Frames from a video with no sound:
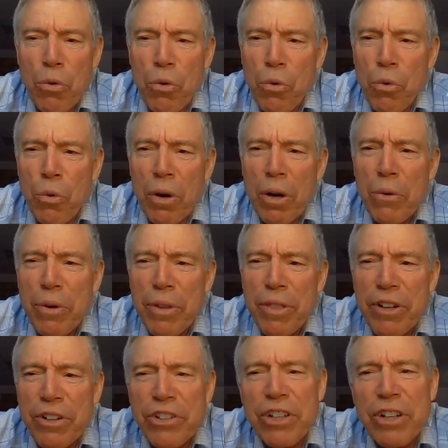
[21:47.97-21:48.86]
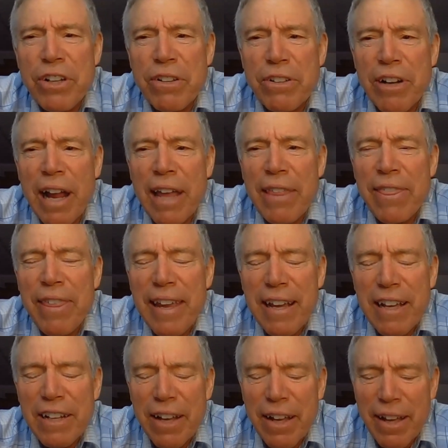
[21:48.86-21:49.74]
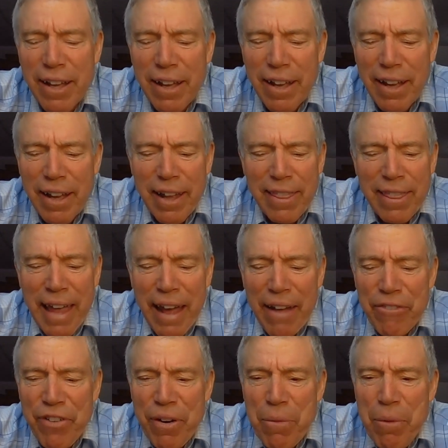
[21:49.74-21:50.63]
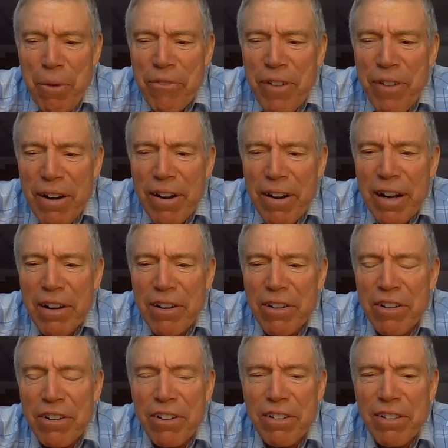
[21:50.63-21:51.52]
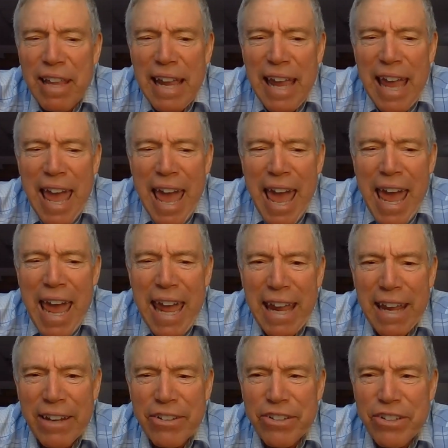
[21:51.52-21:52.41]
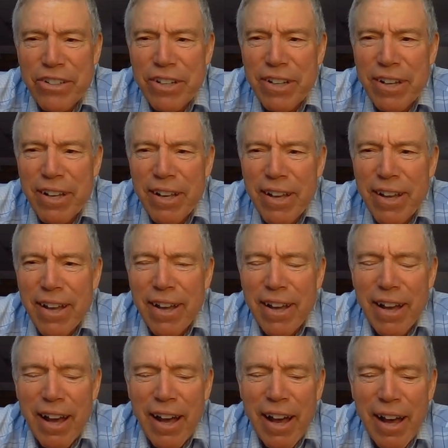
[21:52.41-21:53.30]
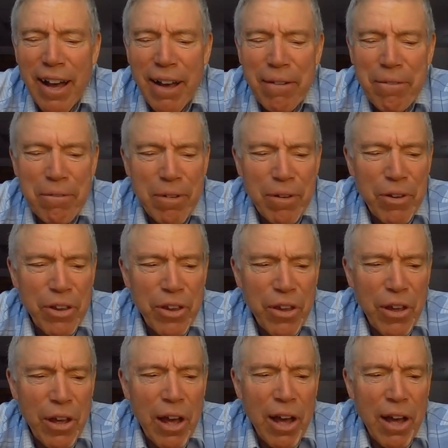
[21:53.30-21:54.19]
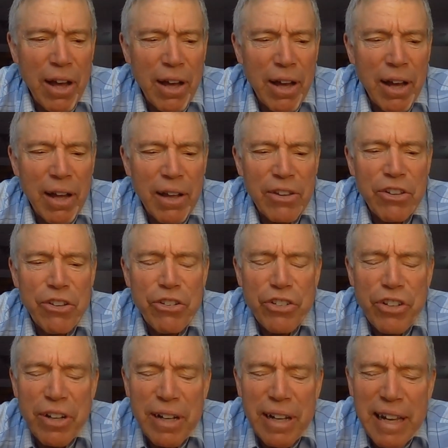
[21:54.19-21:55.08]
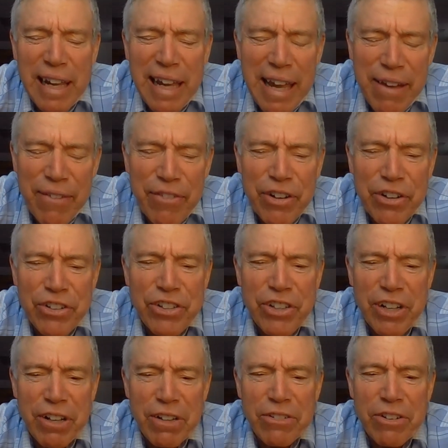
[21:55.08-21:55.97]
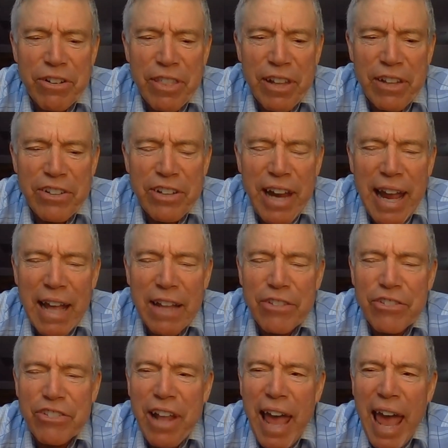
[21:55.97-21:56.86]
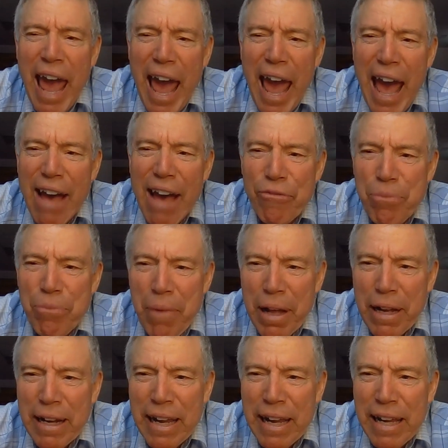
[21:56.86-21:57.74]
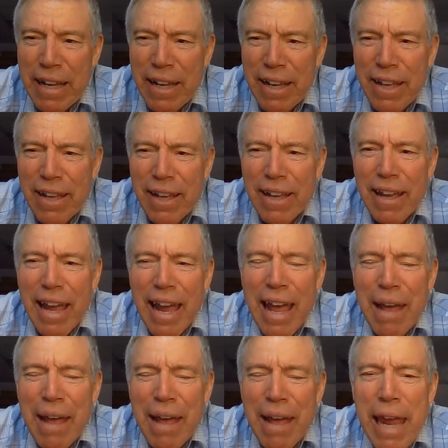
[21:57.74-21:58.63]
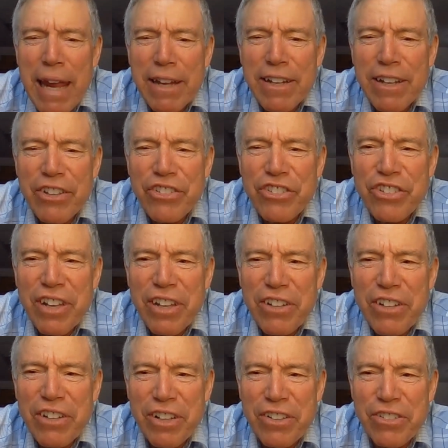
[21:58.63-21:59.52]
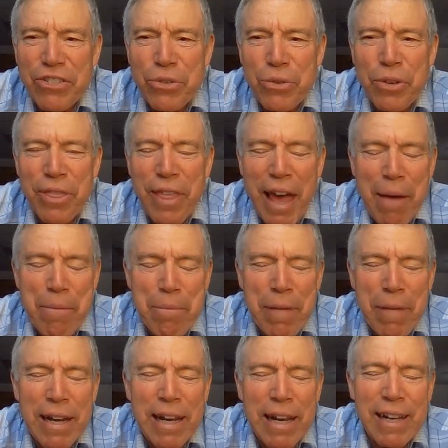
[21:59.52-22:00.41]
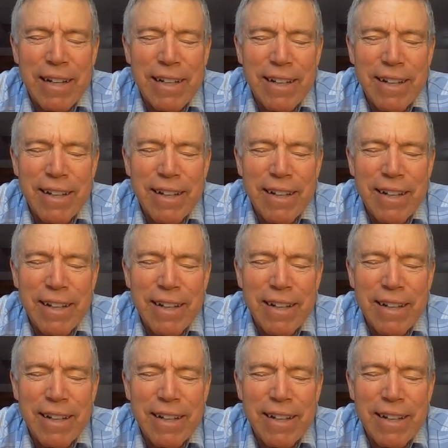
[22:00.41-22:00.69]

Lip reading: work with your children. I think that from a very early age, you should give your children the chance to have money and make decisions with that money.